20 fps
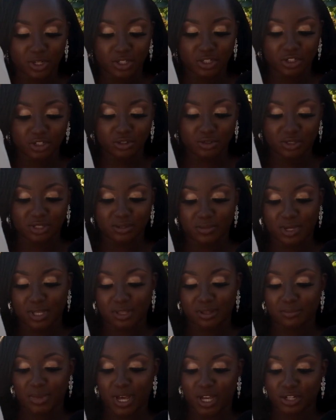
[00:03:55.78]
push you to be
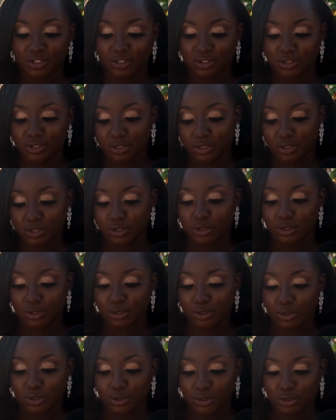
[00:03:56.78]
the best,
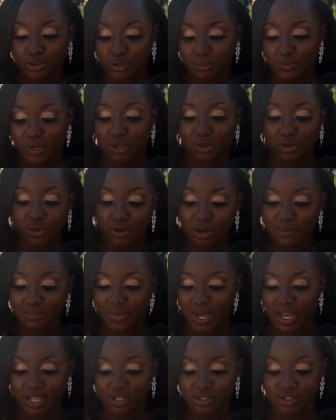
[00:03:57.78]
to be your
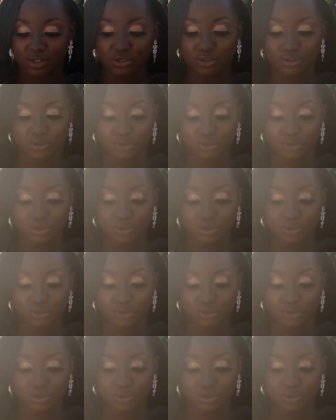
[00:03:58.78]
best, to